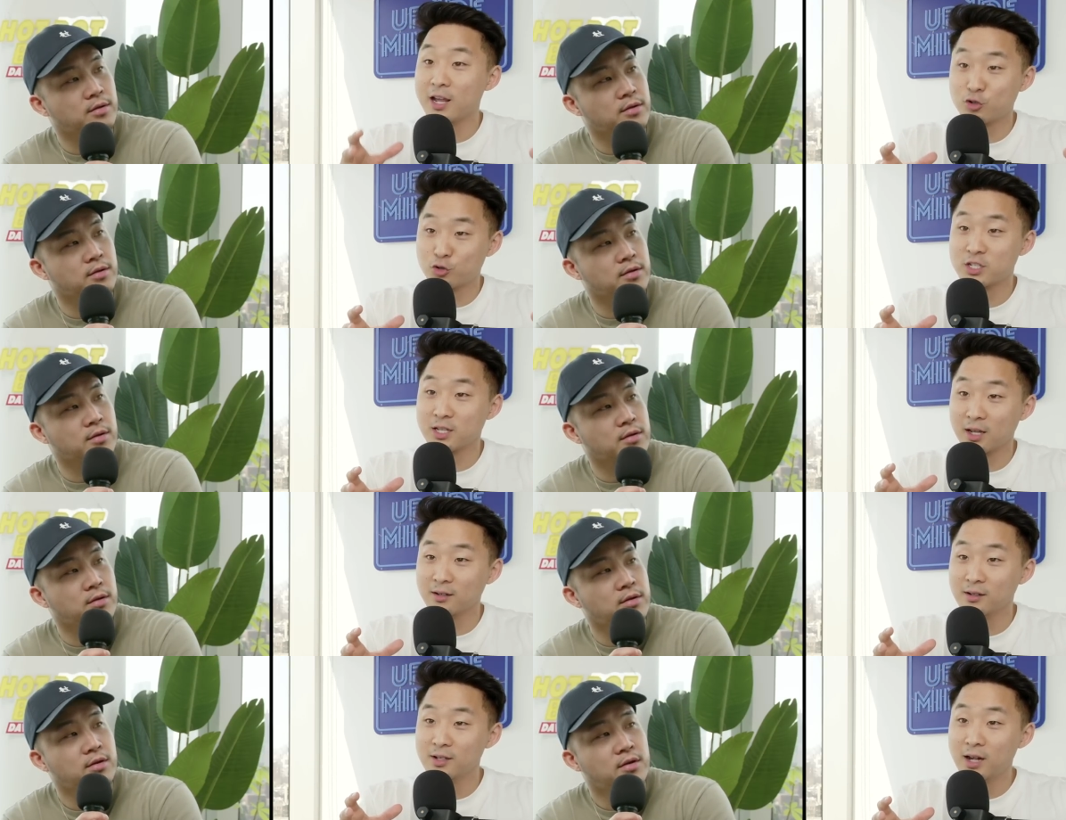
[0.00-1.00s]

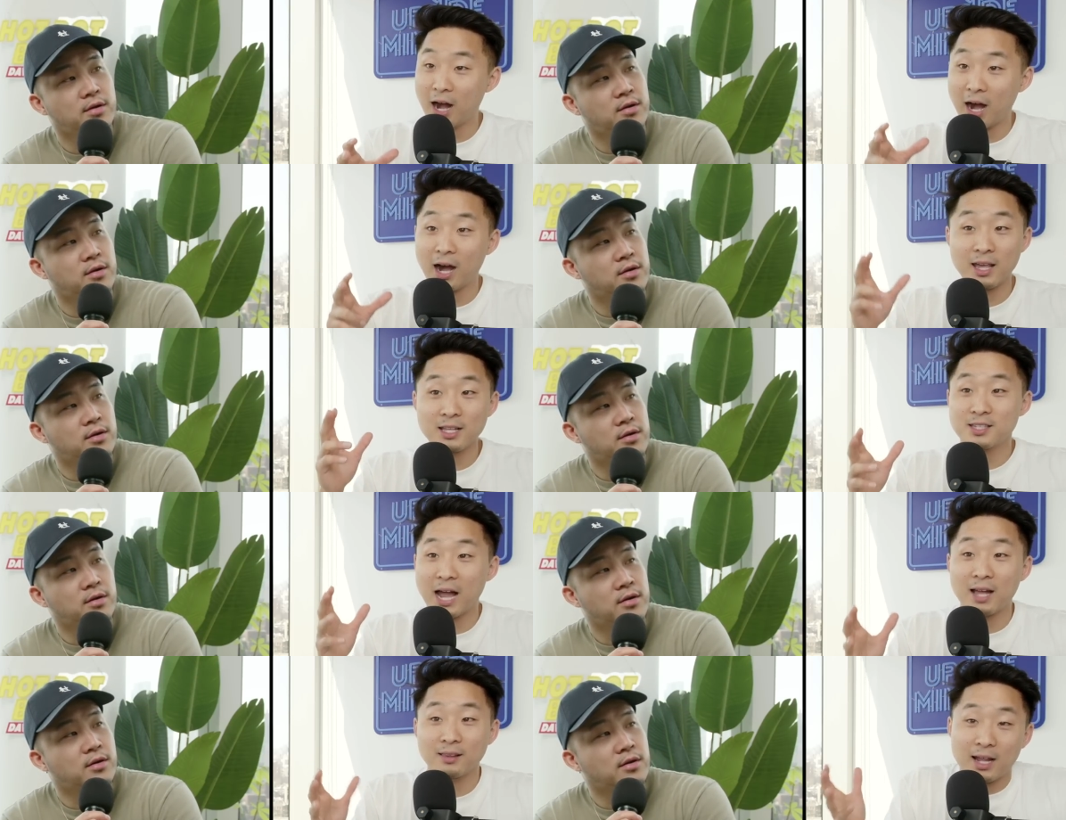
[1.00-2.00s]
Speaker 1: interesting. Uh, it's
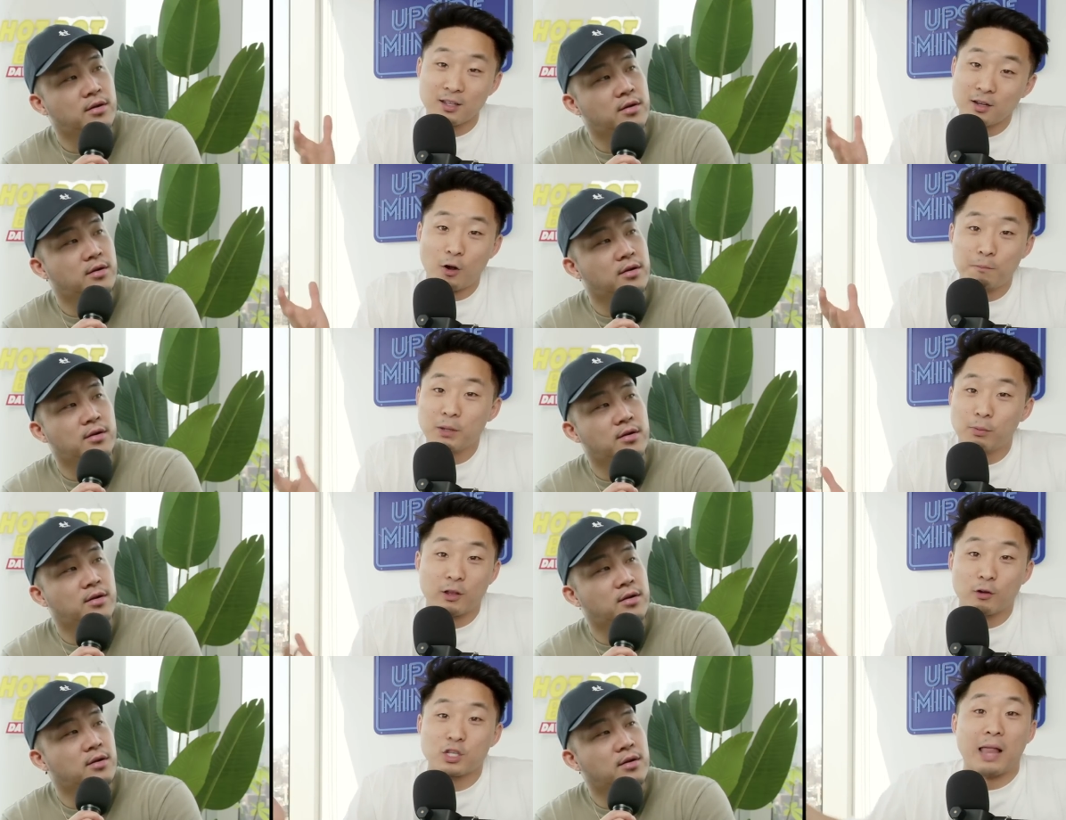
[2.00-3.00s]
not like, you know, people,
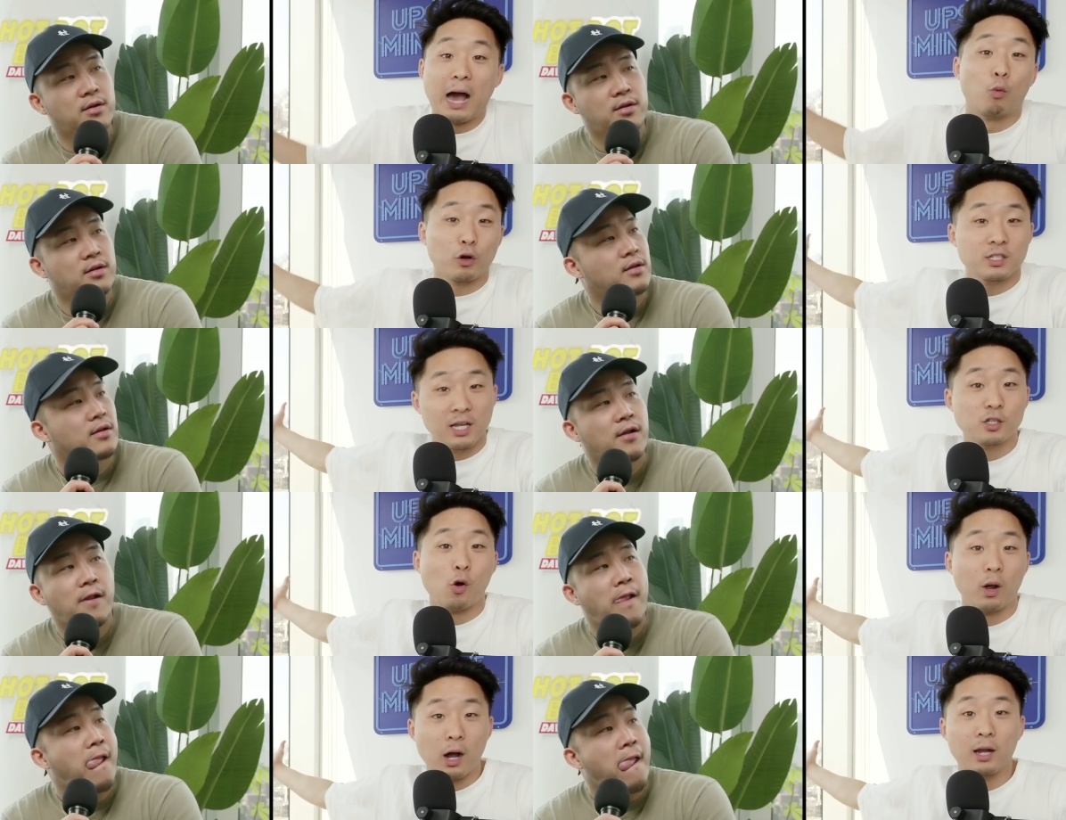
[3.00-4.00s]
there's a lot worse things
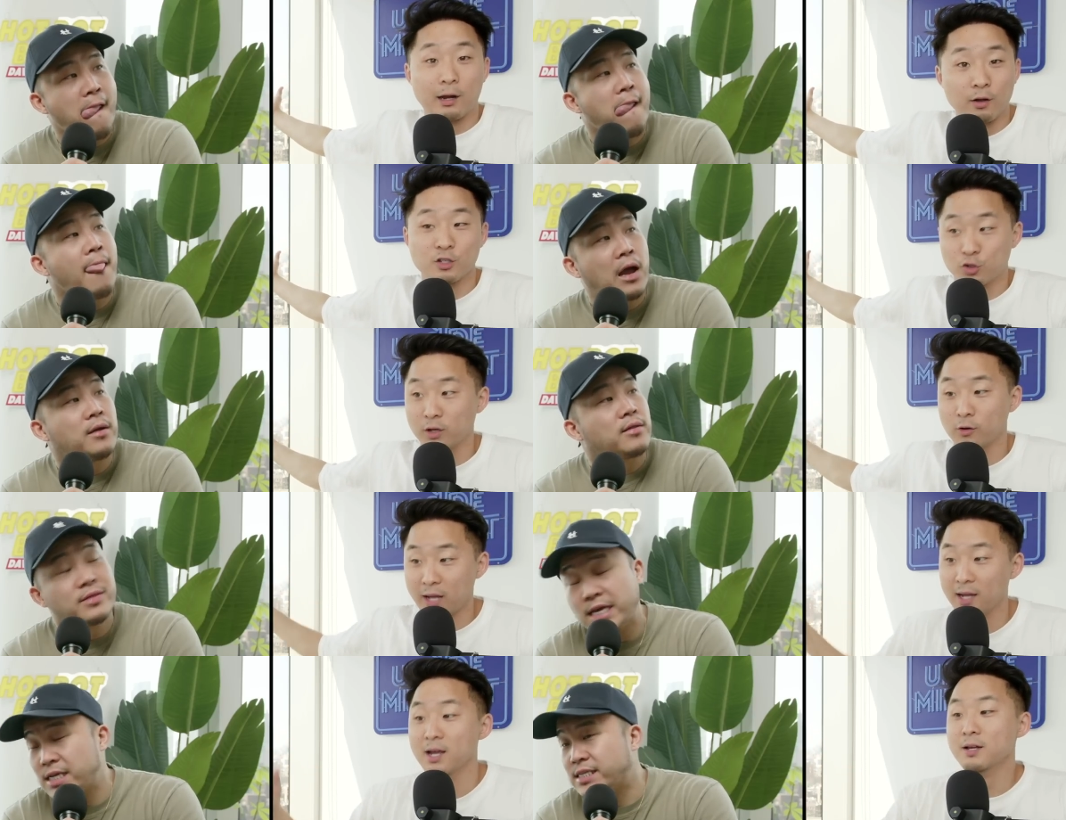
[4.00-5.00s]
going on out on the street,
Speaker 2: okay?
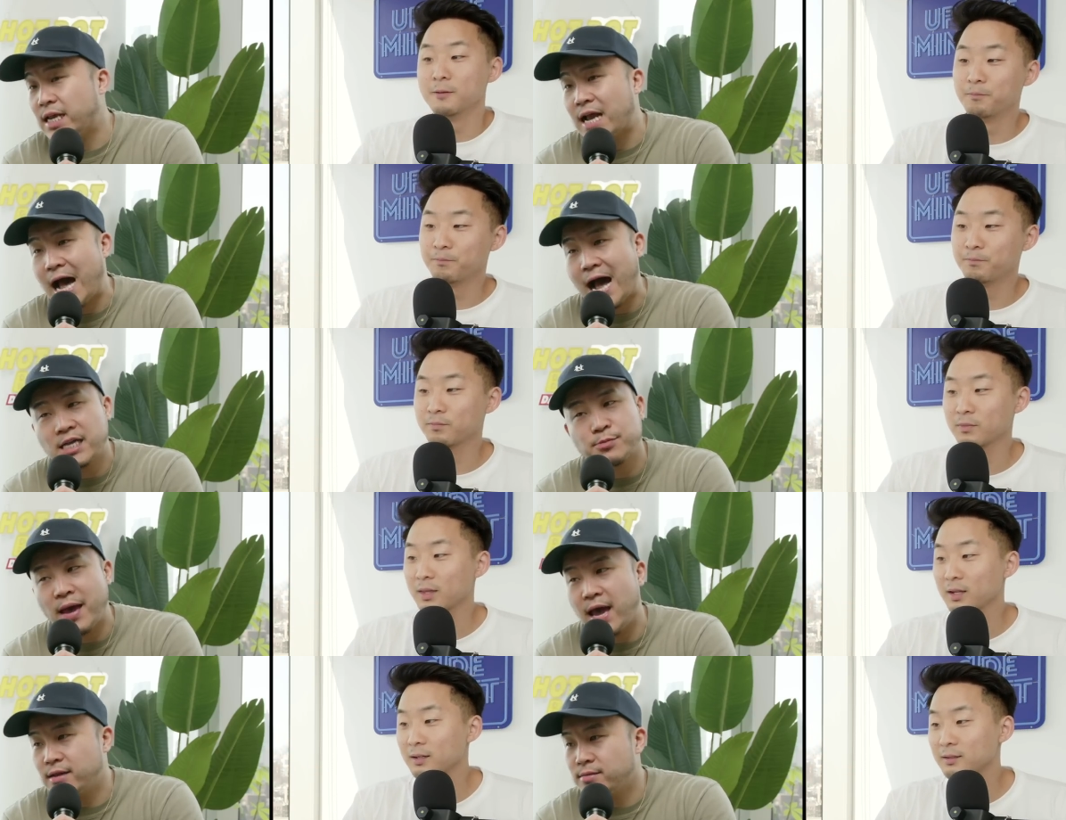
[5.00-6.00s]
Listen, guys,
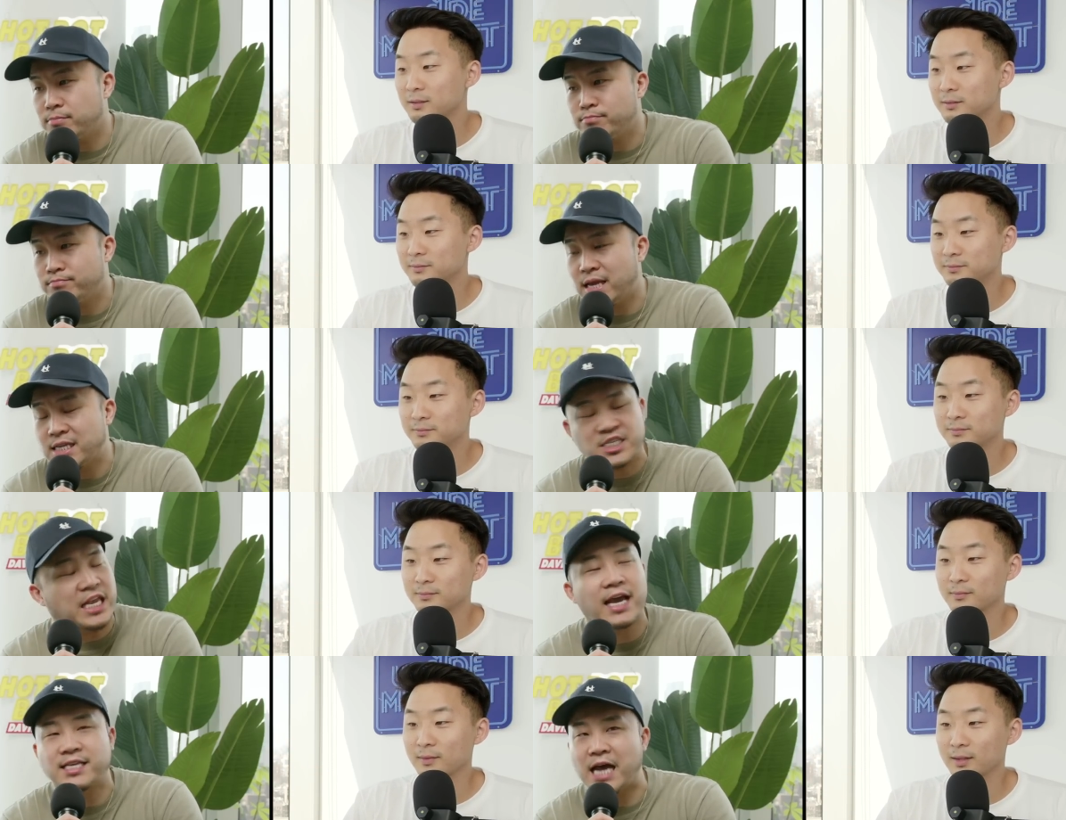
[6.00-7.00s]
man. It's
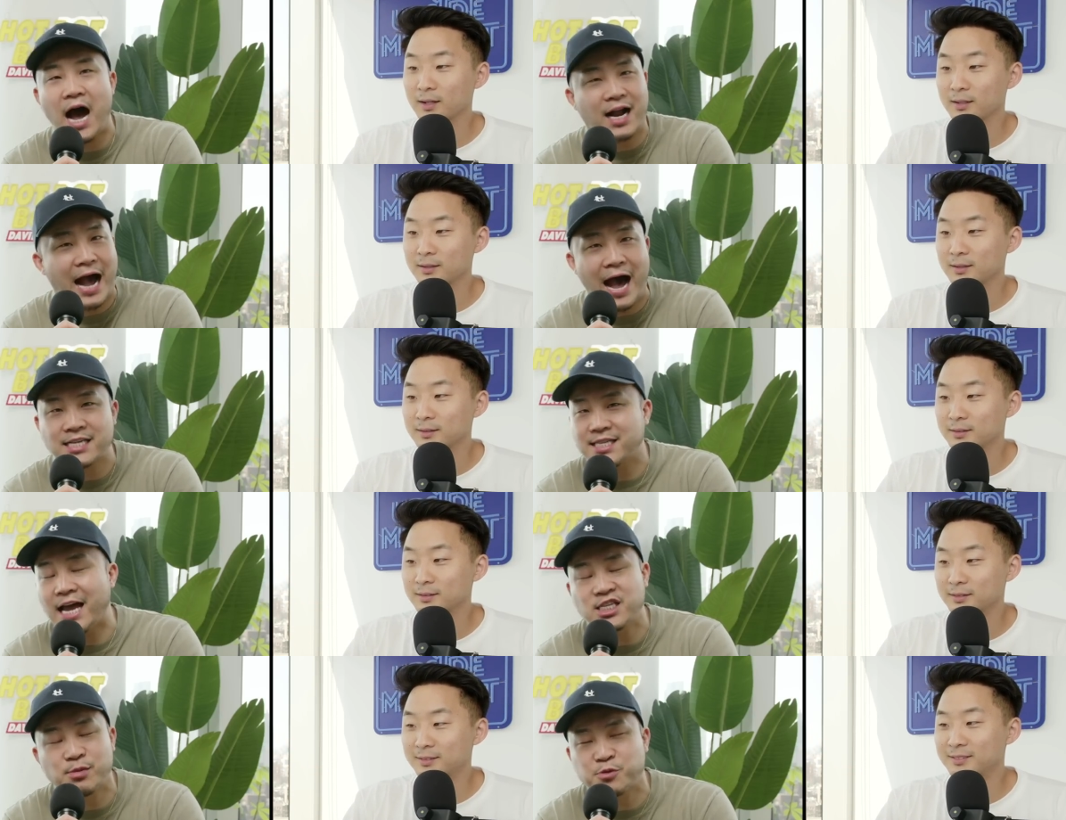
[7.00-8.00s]
TikTok, guys.
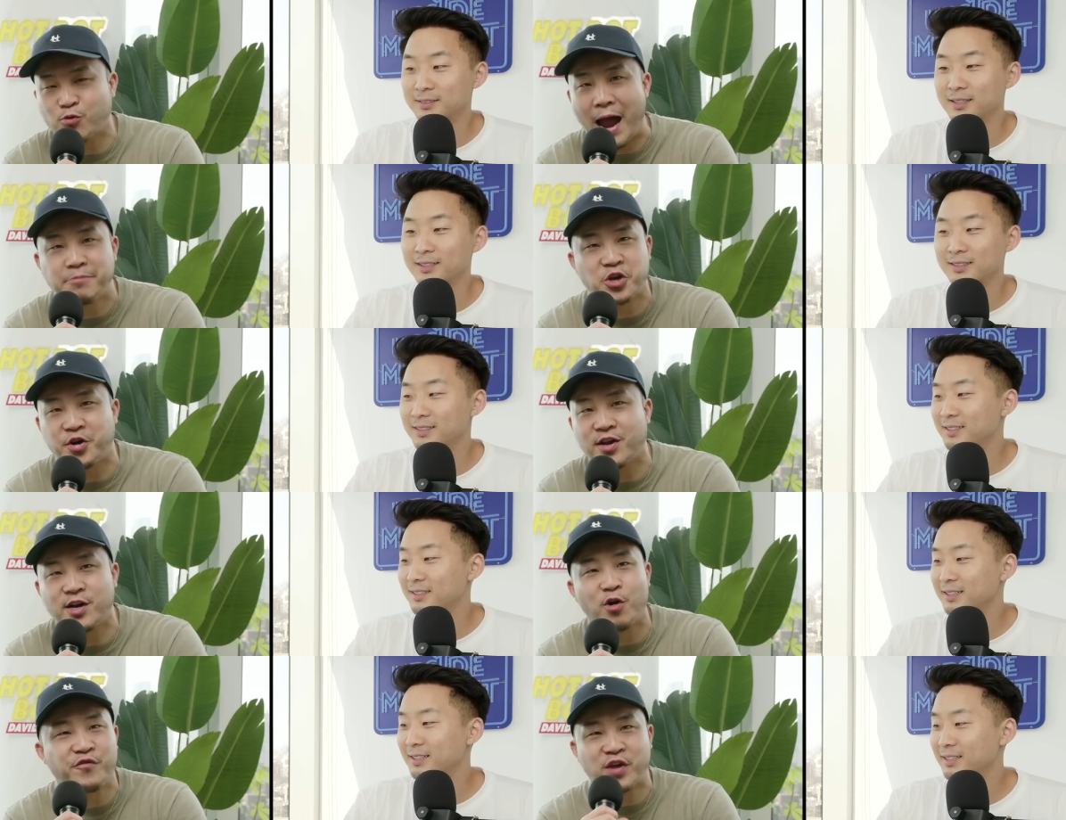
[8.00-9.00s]
Like, subscribe, turn on your
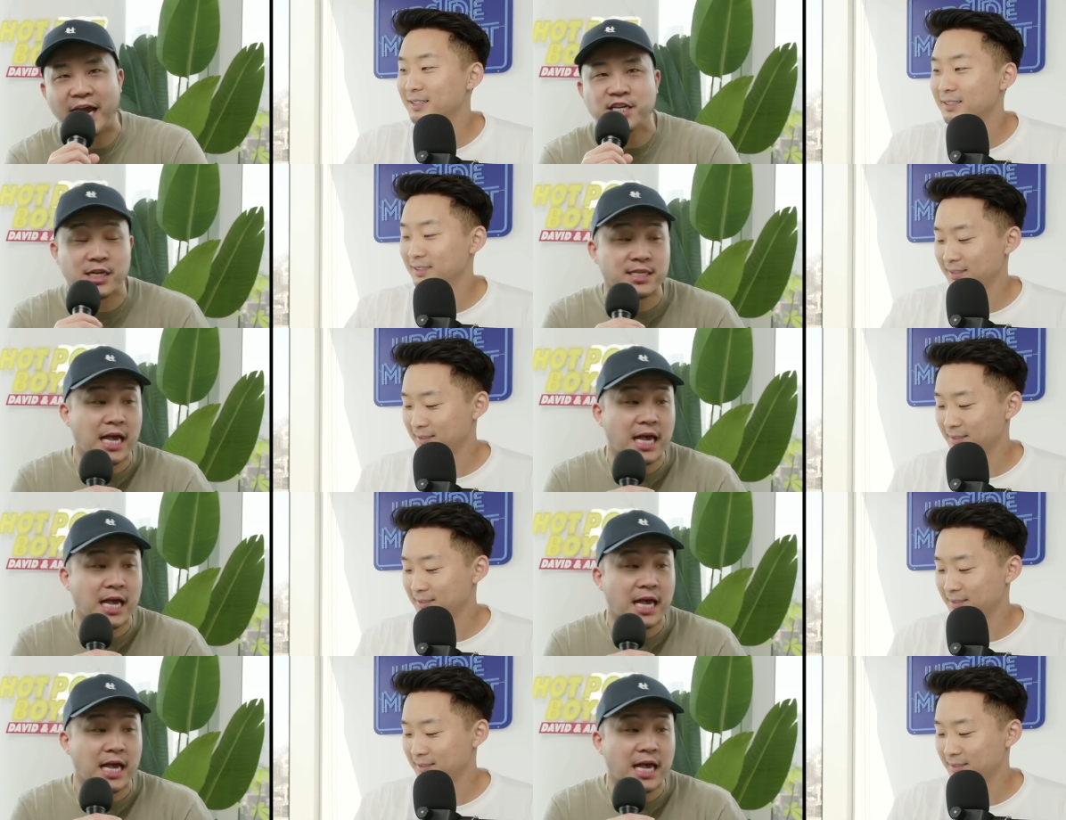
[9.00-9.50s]
notifications.